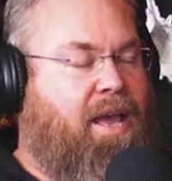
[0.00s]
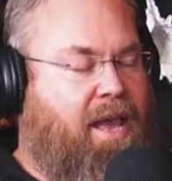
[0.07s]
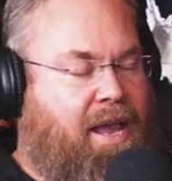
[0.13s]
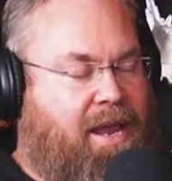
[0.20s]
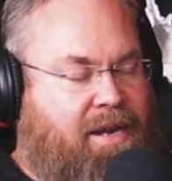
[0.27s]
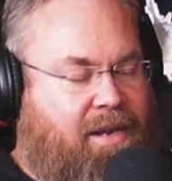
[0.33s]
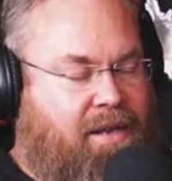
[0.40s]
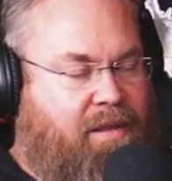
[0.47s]

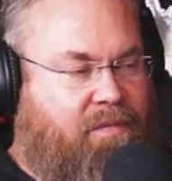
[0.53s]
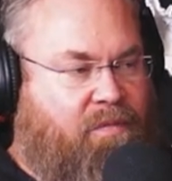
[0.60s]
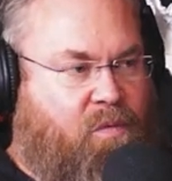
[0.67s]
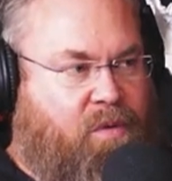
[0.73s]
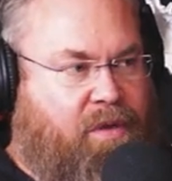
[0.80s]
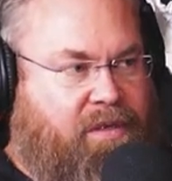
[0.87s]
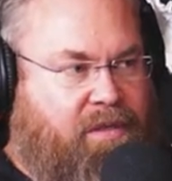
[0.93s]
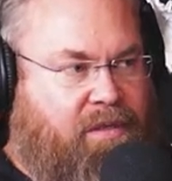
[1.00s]
18th of
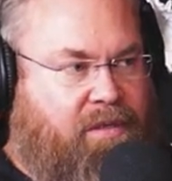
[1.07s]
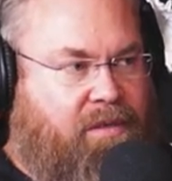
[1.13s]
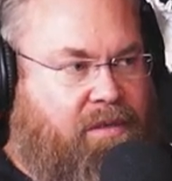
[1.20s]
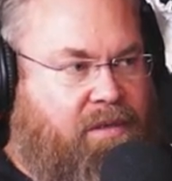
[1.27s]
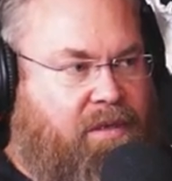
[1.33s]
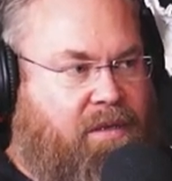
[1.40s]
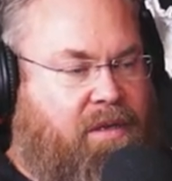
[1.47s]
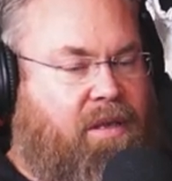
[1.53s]
August.
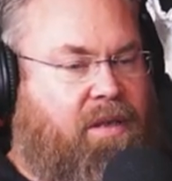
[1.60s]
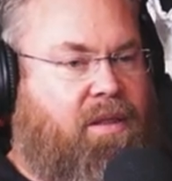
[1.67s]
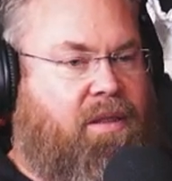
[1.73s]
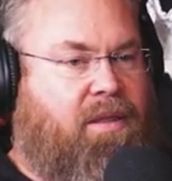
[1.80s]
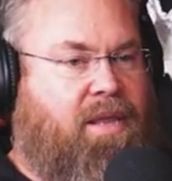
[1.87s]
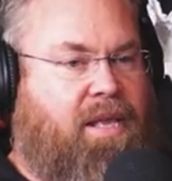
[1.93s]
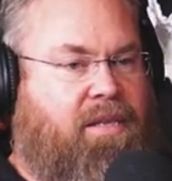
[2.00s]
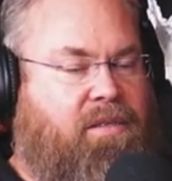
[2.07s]
Yes.
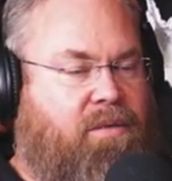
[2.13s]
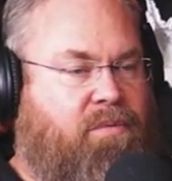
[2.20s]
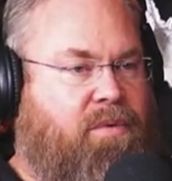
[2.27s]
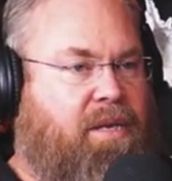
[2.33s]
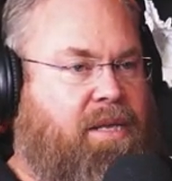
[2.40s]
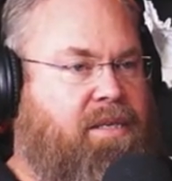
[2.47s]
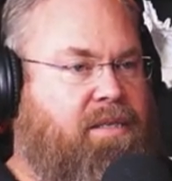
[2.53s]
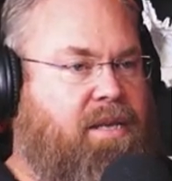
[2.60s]
That's the
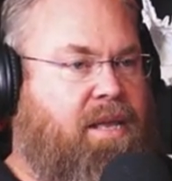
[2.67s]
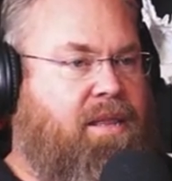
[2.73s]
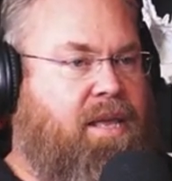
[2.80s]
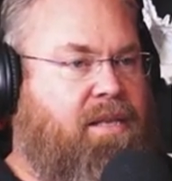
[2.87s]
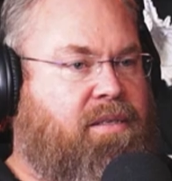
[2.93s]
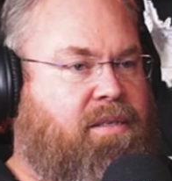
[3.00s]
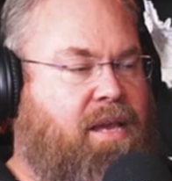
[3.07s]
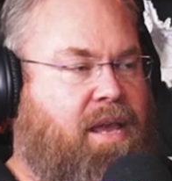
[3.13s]
release date.
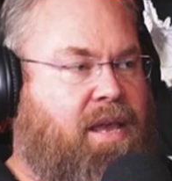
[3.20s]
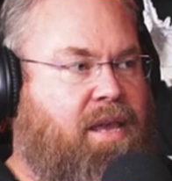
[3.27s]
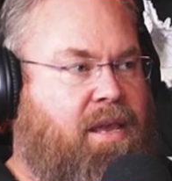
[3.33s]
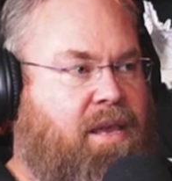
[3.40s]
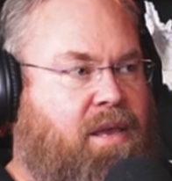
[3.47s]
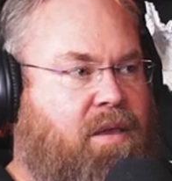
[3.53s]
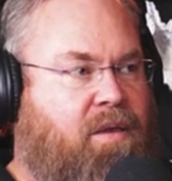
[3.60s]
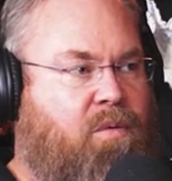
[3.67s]
That's
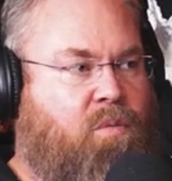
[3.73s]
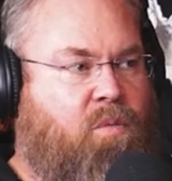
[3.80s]
a